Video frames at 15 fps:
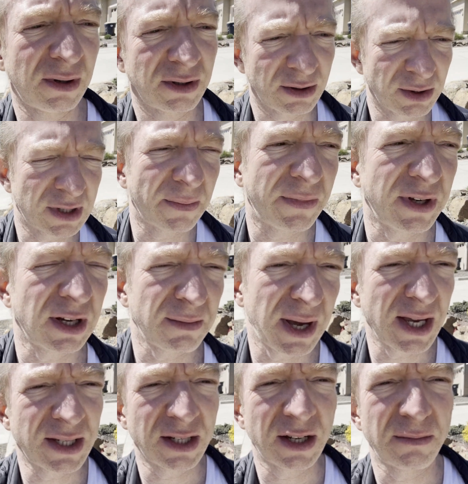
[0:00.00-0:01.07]
do something
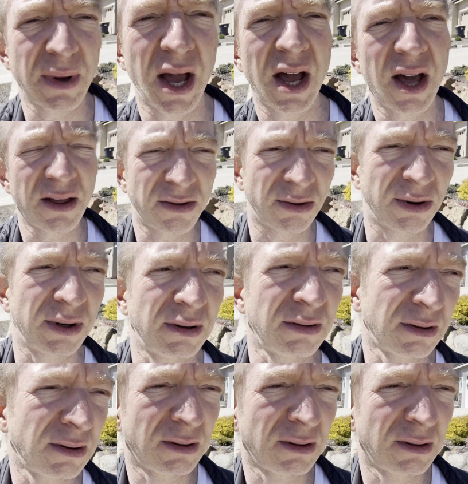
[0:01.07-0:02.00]
amazing in math or